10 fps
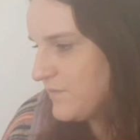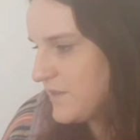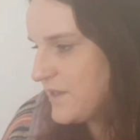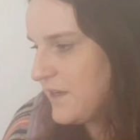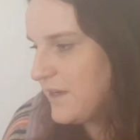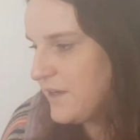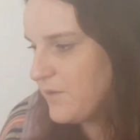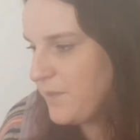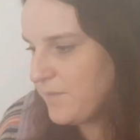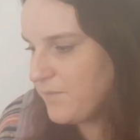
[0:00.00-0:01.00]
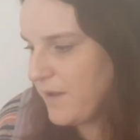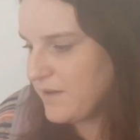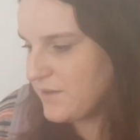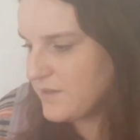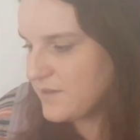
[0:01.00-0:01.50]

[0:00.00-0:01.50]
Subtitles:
It's a little bit better,